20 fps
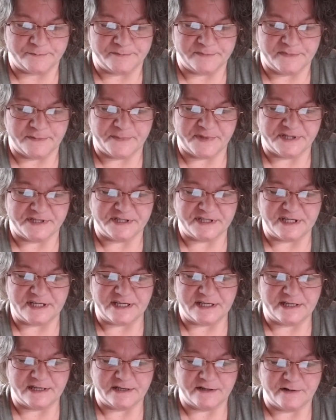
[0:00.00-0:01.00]
Let me see.
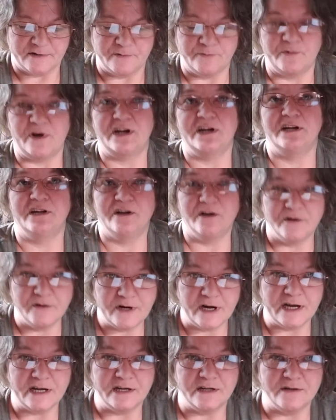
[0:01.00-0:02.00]
Ready to go
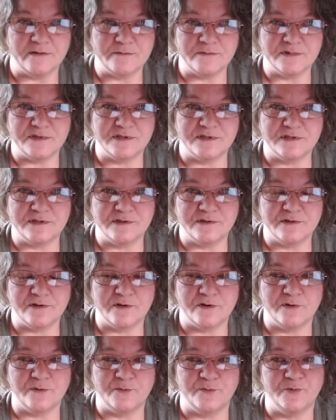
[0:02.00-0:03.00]
items.
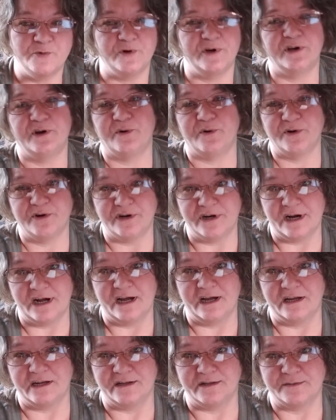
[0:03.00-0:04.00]
Pre-order
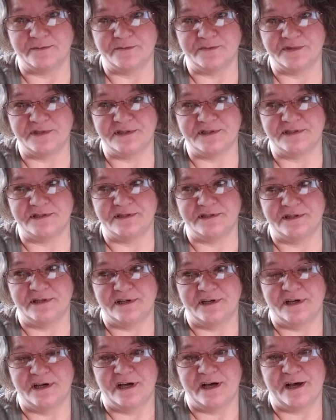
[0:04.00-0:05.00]
items.
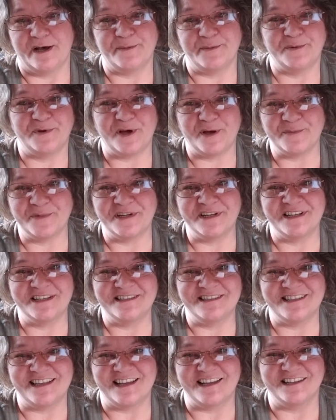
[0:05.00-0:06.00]
Upcoming
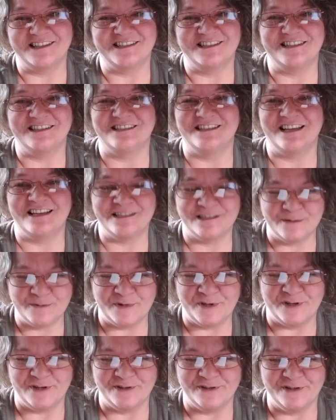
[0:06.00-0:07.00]
designs. Designs I'm
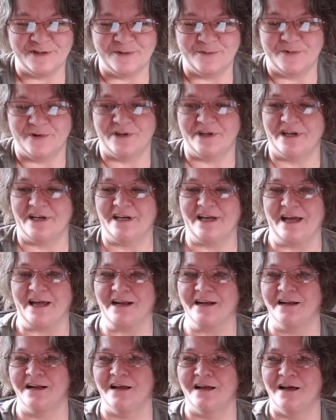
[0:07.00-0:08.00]
currently working
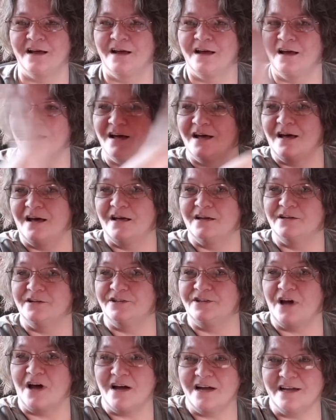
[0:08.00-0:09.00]
on.
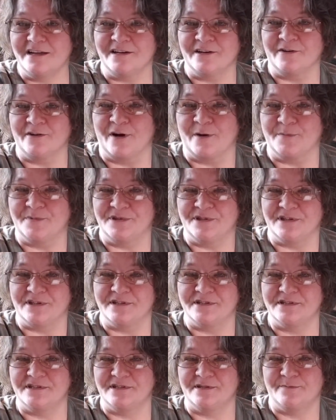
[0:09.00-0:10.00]
Dog
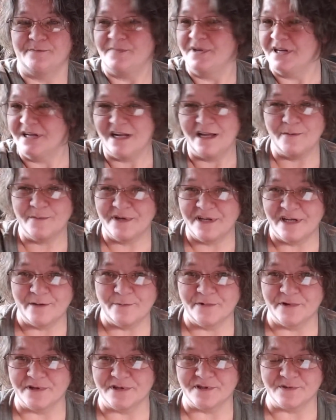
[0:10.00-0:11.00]
interruptions. Me not being
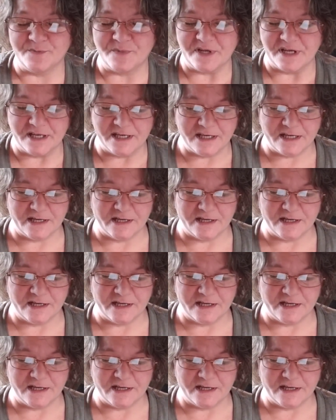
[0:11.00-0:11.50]
able to speak.